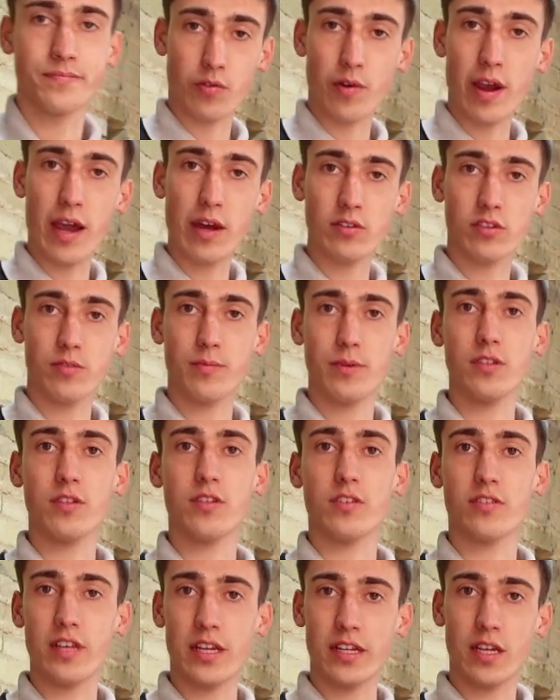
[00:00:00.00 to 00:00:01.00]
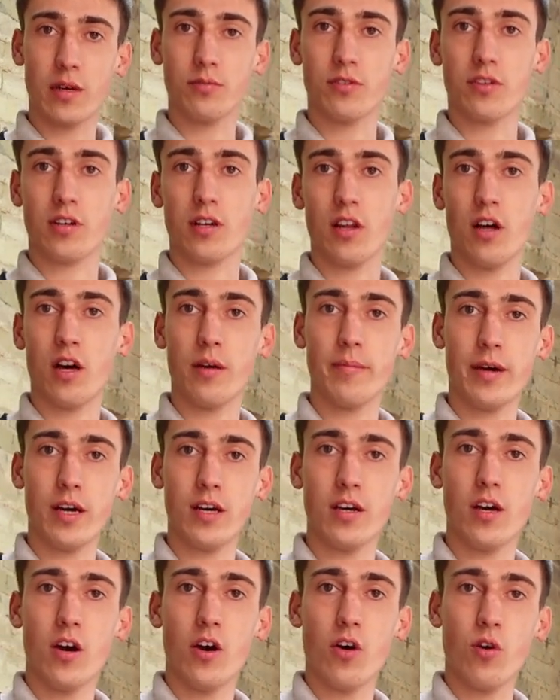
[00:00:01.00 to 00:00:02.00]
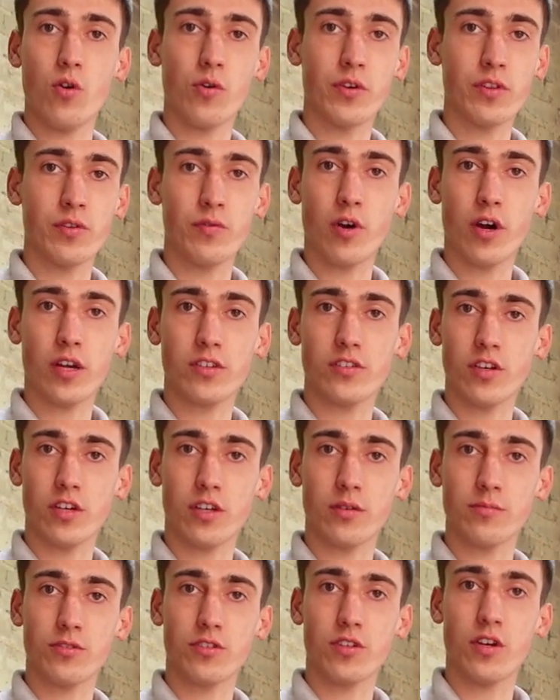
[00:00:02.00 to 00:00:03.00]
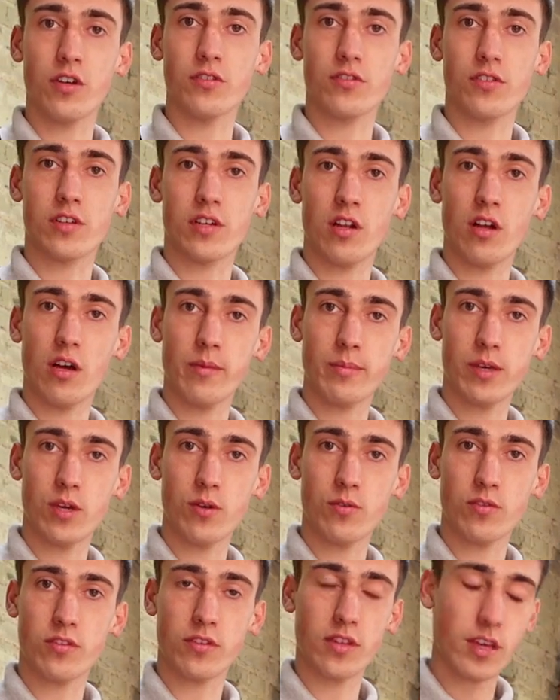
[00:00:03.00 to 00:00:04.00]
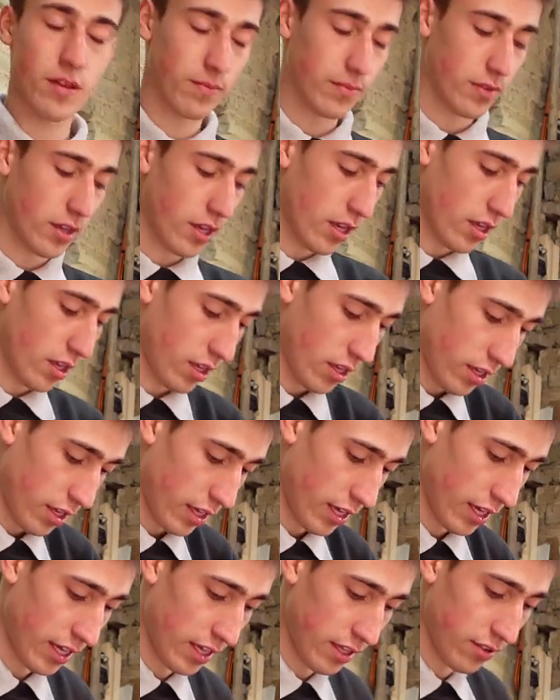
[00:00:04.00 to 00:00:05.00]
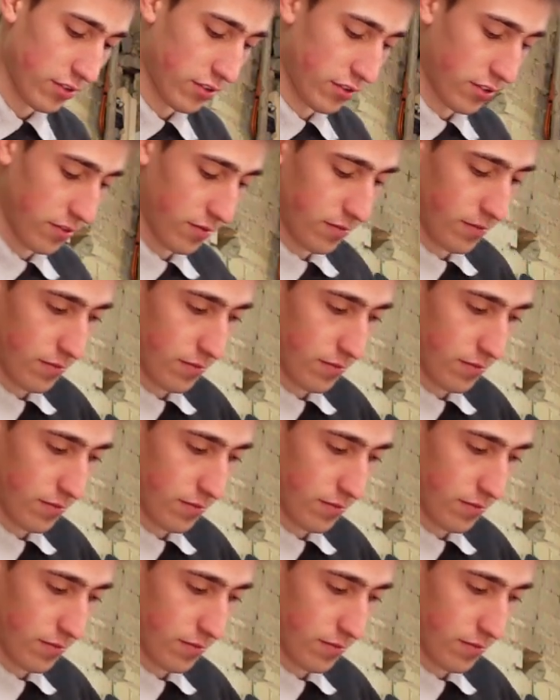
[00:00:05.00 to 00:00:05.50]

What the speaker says: groundsmen to send up to the climber, or in the right circumstance the climber uses it, is